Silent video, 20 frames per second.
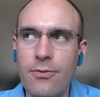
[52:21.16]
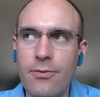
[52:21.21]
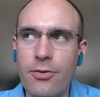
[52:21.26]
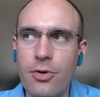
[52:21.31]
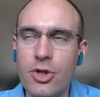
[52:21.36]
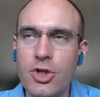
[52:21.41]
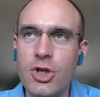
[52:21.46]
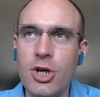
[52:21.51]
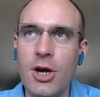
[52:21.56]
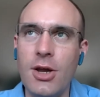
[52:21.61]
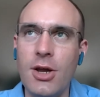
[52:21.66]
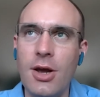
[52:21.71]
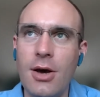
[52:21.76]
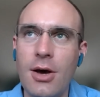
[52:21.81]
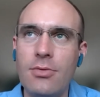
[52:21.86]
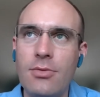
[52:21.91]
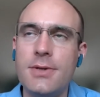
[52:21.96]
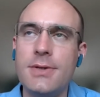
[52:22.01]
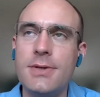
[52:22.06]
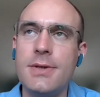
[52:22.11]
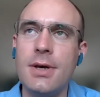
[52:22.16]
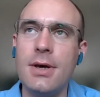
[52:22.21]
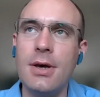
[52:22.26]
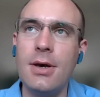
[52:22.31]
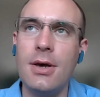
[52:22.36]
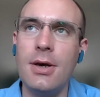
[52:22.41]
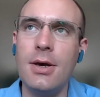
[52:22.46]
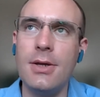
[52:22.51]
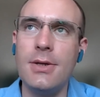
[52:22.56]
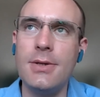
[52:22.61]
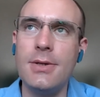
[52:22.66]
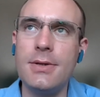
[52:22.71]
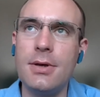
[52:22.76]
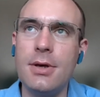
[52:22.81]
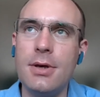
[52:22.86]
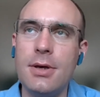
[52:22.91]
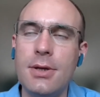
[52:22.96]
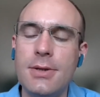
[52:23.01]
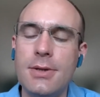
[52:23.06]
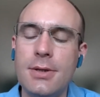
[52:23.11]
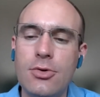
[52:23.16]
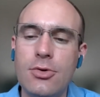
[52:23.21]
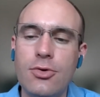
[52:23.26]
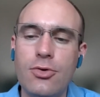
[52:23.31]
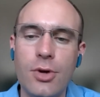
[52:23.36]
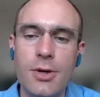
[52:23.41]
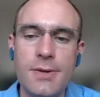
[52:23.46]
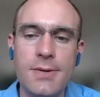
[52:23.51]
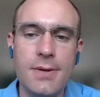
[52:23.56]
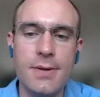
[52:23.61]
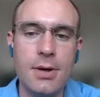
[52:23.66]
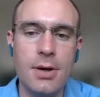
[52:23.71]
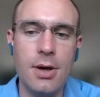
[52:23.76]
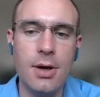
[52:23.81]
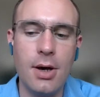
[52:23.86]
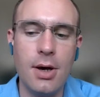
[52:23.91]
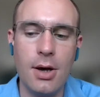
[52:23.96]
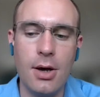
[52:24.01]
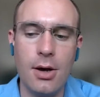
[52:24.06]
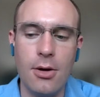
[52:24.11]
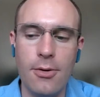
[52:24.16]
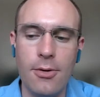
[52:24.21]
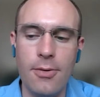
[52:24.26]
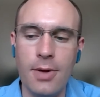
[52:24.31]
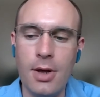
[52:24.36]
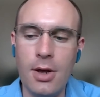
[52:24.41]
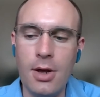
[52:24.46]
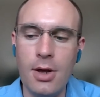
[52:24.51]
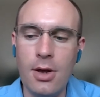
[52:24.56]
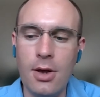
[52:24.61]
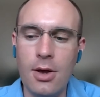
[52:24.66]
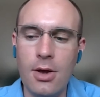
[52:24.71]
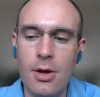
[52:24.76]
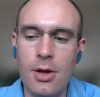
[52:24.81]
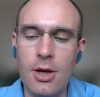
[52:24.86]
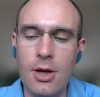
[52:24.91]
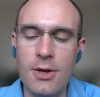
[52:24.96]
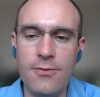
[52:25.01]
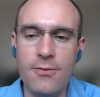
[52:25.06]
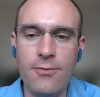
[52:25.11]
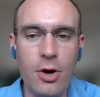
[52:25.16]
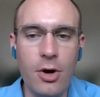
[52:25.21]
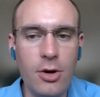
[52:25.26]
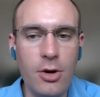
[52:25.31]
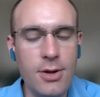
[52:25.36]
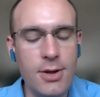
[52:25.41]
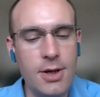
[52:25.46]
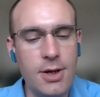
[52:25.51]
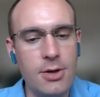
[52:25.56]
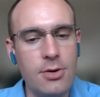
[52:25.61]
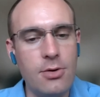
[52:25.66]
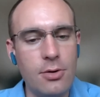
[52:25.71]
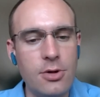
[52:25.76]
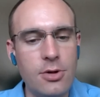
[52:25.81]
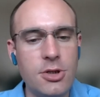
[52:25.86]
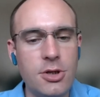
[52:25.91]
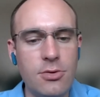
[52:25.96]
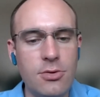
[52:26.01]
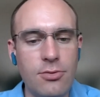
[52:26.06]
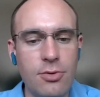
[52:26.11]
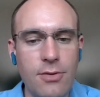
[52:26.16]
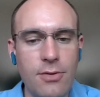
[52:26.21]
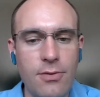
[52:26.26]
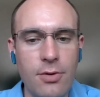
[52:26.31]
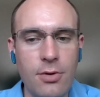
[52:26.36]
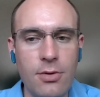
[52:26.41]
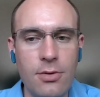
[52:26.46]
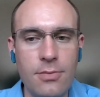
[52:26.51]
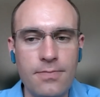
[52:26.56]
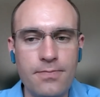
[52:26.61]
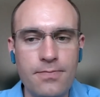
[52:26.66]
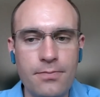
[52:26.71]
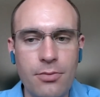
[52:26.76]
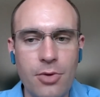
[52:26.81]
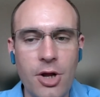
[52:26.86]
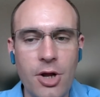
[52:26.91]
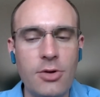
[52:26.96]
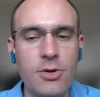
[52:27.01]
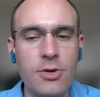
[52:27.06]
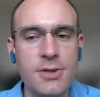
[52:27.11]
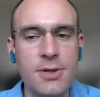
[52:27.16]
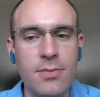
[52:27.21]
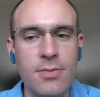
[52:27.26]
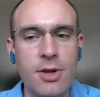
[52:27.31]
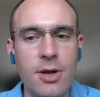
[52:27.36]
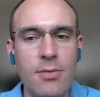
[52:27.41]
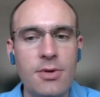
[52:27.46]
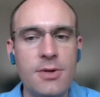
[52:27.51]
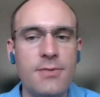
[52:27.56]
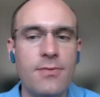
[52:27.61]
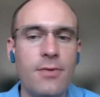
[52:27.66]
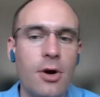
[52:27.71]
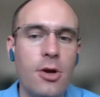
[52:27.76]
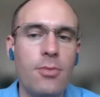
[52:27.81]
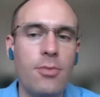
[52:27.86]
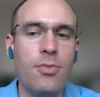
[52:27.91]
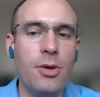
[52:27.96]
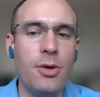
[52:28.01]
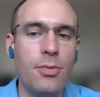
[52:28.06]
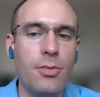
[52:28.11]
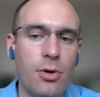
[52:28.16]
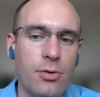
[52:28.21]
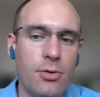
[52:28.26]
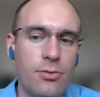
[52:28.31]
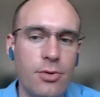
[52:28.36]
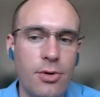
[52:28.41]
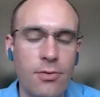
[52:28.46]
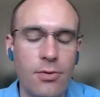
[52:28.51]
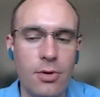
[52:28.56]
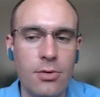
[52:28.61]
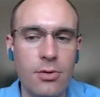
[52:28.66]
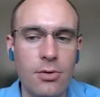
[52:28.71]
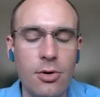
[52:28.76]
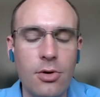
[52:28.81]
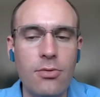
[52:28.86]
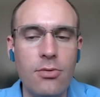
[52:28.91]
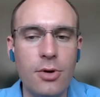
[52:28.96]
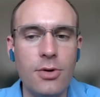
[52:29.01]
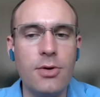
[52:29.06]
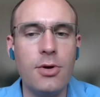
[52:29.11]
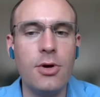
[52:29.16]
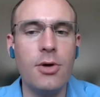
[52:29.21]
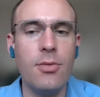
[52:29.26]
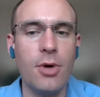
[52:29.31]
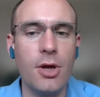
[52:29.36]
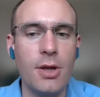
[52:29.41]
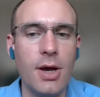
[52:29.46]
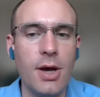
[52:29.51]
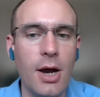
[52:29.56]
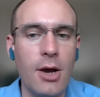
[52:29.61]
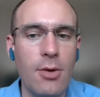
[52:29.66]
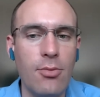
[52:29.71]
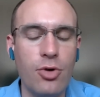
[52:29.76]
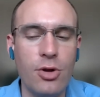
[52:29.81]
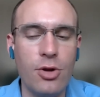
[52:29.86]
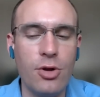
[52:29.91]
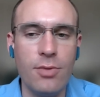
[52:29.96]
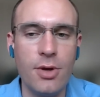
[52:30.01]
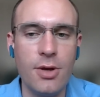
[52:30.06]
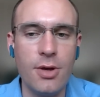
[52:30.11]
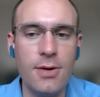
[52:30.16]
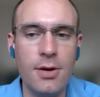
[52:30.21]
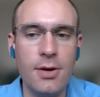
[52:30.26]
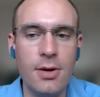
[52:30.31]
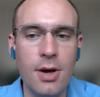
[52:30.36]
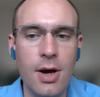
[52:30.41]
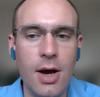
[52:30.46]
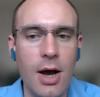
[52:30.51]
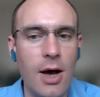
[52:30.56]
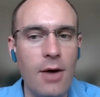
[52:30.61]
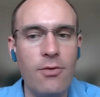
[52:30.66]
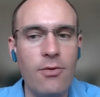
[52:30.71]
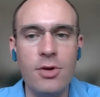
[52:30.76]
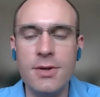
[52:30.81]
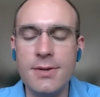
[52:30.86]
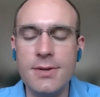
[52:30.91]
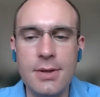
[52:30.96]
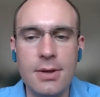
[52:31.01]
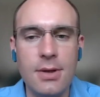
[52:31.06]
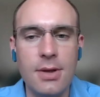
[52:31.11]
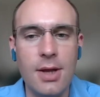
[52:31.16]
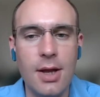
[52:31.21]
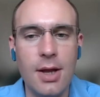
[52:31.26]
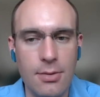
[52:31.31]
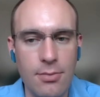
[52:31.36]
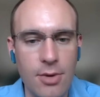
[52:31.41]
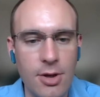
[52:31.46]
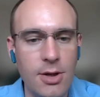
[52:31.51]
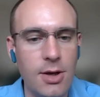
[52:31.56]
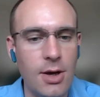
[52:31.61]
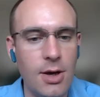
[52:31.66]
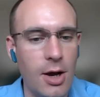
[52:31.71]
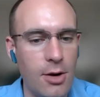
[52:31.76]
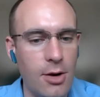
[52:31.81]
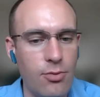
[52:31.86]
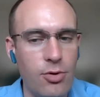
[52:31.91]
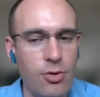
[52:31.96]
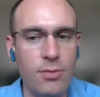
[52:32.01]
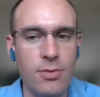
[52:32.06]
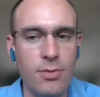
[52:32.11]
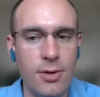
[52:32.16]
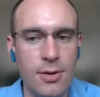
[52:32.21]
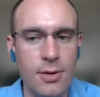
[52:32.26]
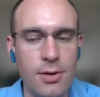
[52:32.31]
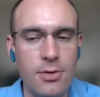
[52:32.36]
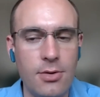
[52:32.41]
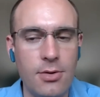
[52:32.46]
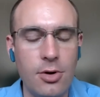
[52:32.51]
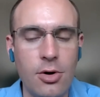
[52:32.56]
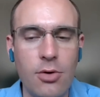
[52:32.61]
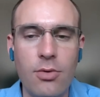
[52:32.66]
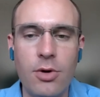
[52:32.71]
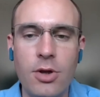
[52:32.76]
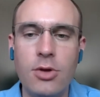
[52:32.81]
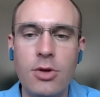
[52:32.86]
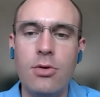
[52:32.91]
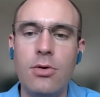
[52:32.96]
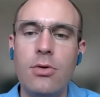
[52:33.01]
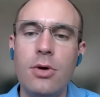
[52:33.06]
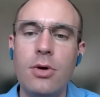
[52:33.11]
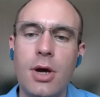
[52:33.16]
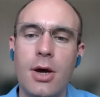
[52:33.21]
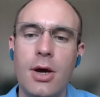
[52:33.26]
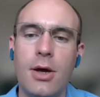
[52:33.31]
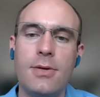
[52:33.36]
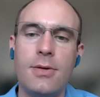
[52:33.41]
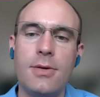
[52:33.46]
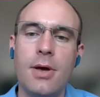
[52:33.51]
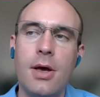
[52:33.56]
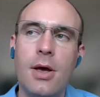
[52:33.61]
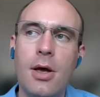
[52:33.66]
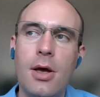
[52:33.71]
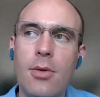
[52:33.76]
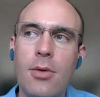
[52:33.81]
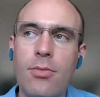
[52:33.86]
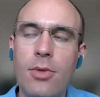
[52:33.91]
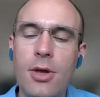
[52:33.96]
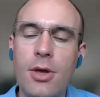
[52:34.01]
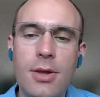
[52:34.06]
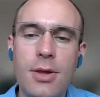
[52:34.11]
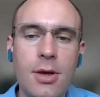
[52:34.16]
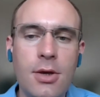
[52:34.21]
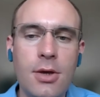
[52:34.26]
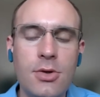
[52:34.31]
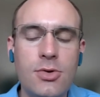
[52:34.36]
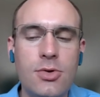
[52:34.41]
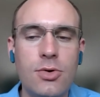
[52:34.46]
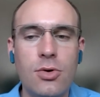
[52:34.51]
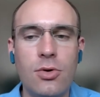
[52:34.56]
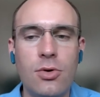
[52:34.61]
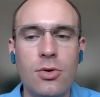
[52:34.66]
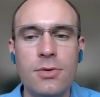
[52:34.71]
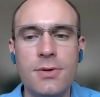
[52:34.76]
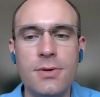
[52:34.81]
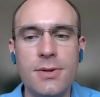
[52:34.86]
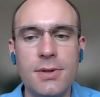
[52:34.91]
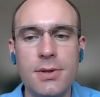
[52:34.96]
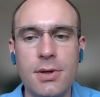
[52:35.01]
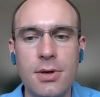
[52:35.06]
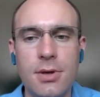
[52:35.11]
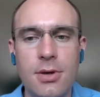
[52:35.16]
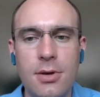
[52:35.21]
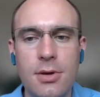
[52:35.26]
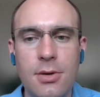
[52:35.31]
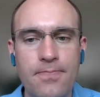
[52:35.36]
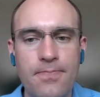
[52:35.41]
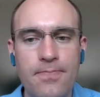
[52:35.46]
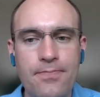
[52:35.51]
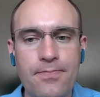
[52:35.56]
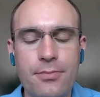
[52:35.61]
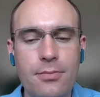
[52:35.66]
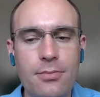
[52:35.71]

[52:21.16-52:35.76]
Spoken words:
for China, I would say it's interesting how it's very technology driven, but at the same time, it's very people driven. We're talking about hybrid meeting. I haven't seen that many hybrid meetings. When you look at meetings, you don't see